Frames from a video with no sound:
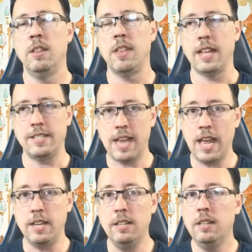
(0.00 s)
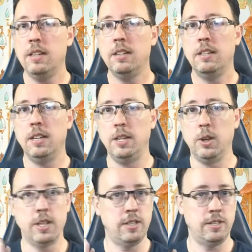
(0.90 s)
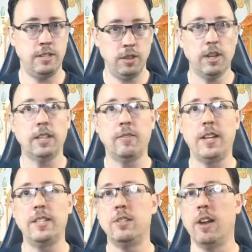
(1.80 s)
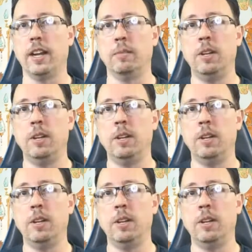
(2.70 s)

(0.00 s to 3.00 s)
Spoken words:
That said, you could still get the fancy dragon.